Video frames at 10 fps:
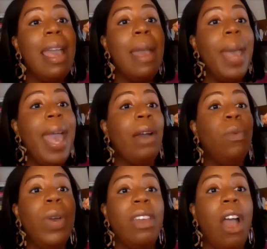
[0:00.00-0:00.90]

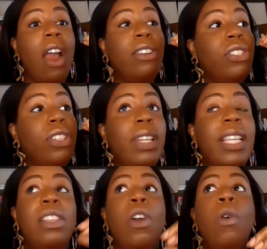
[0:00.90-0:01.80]
impact with our
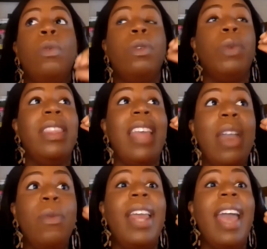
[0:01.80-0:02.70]
students were when
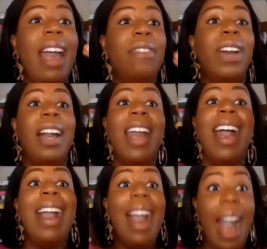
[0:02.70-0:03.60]
they would have
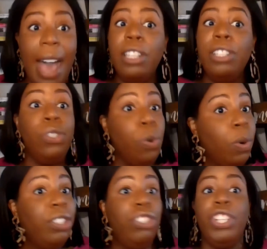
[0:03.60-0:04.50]
college
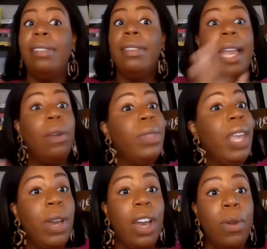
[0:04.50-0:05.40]
tours, just like when
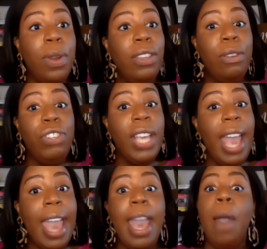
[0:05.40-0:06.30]
they would go to
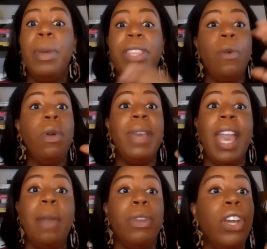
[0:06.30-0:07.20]
UGA, but they would
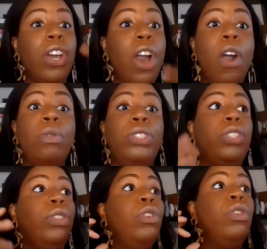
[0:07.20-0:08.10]
be able to go
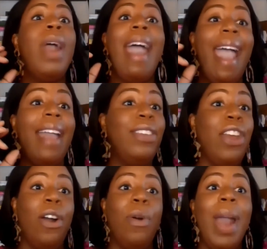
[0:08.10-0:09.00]
to, you
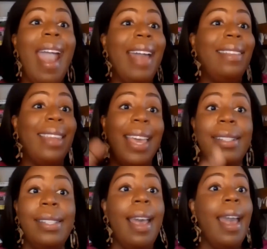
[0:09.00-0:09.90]
know,
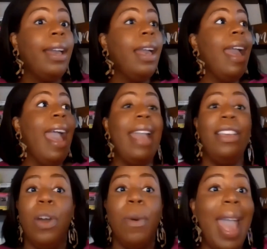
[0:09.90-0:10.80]
Atlanta Tech,
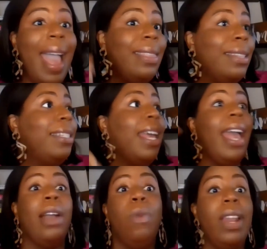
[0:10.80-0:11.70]
you know, Athens
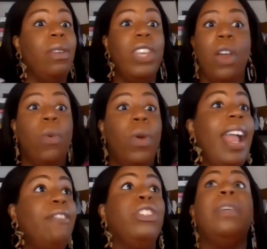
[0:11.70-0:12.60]
Tech, what, you know,
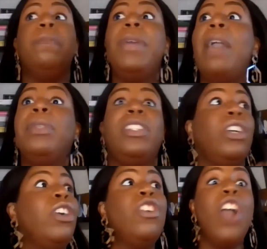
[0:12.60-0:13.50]
wherever, to be able
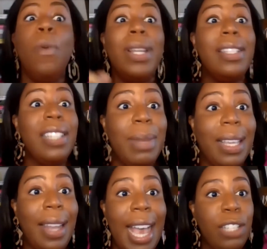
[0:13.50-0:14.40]
to go into some of
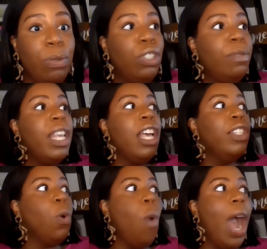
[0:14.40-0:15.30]
the classrooms
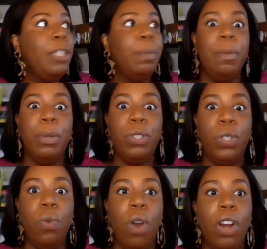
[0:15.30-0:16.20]
to watch people
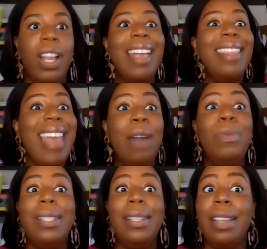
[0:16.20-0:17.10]
do work.
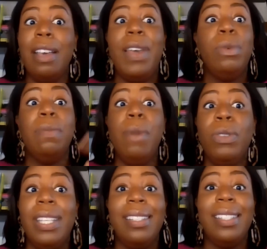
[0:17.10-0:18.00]
That was the stuff that was
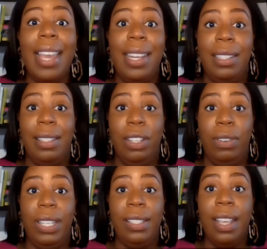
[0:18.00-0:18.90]
most exciting to
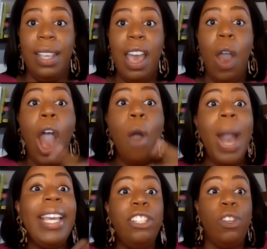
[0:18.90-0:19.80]
students.
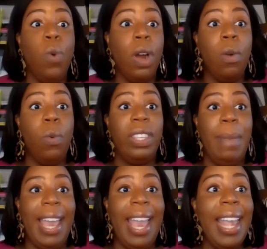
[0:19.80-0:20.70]
Oh, I get to work
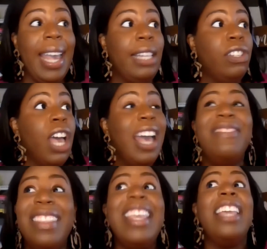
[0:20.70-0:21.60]
with my hands.
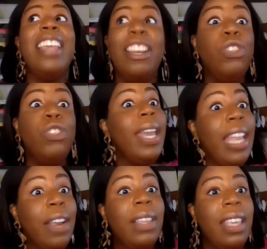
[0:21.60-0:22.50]
They enjoy
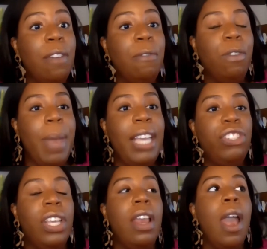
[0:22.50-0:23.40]
hearing the
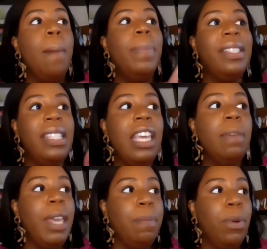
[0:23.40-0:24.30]
information, but
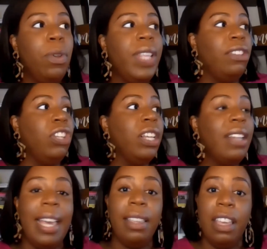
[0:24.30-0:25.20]
seeing people that look
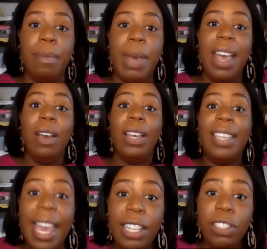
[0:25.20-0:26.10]
like them
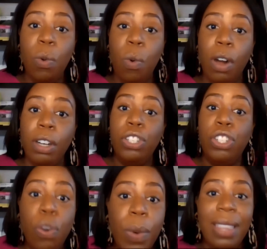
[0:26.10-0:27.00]
getting to work,
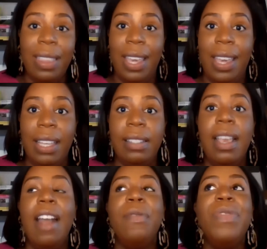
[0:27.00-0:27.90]
doing things,
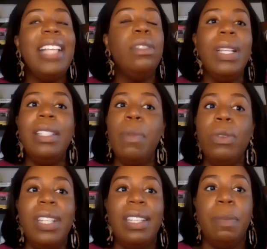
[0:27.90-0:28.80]
that's what's
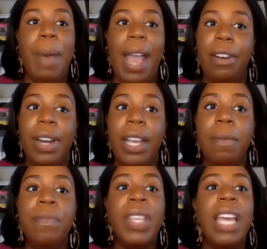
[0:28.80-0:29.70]
most inspiring.
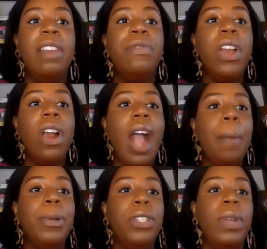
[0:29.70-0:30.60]
And if there are
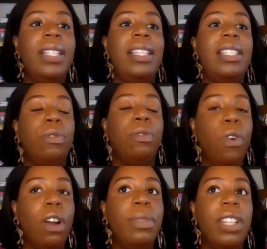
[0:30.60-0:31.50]
opportunities to
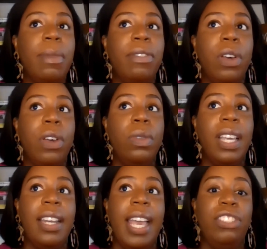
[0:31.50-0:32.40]
form some of those
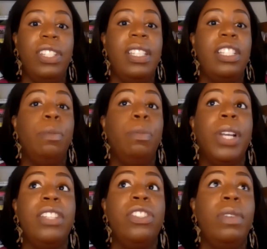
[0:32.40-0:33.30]
connections and to
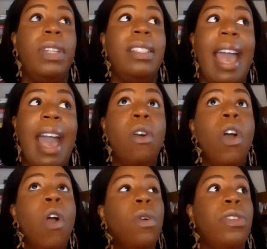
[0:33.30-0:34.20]
bring students out,
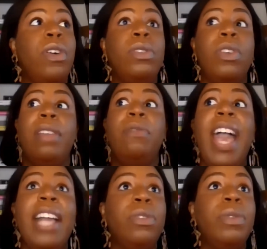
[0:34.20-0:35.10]
whether those are in
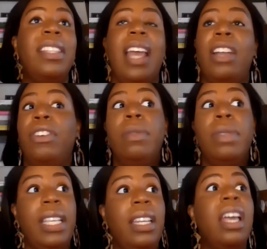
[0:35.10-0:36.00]
factories, and I agree
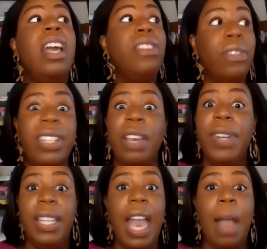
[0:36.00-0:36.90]
with Tina, there are
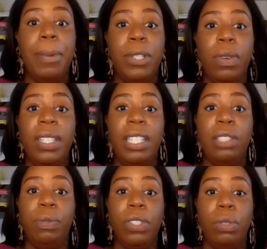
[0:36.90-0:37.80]
definitely
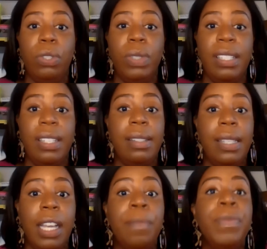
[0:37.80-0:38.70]
opportunities for social
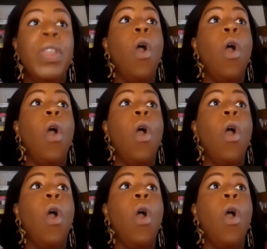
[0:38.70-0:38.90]
distancing.